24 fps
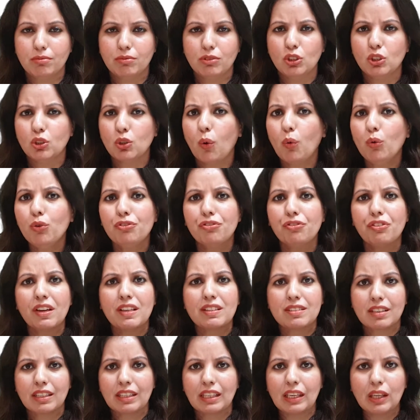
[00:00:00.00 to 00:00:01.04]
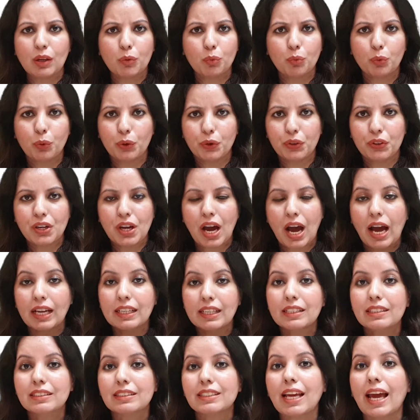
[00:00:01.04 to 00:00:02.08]
Don't fix a keyword.
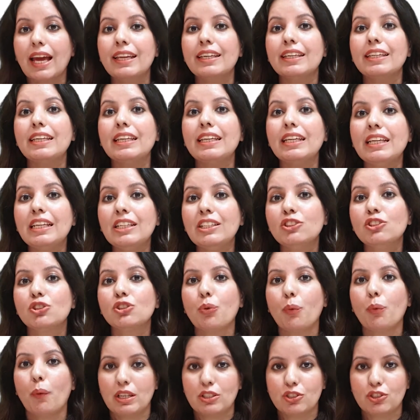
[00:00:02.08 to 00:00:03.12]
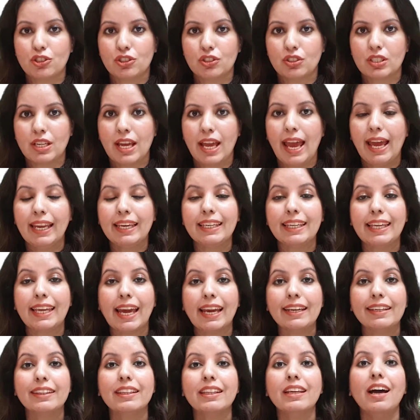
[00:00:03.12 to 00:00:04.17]
Understand each question and
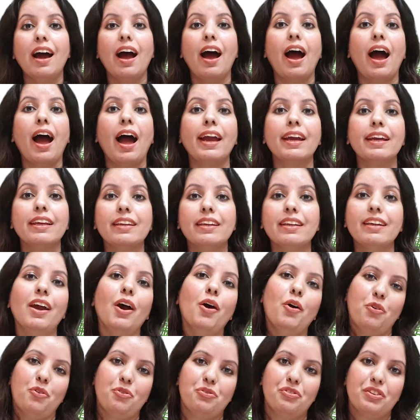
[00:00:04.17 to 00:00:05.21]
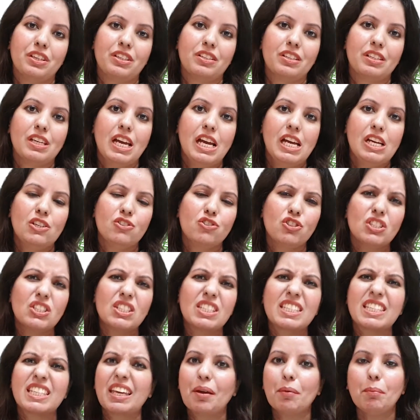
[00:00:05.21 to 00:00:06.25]
get the idea of it.
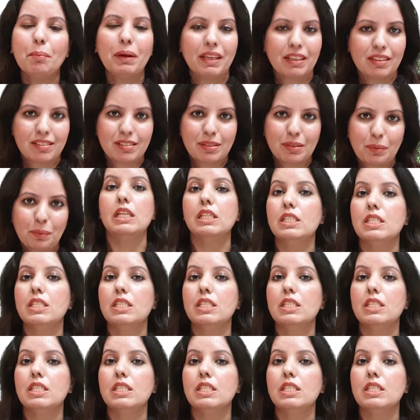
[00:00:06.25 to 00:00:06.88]
Just skim it.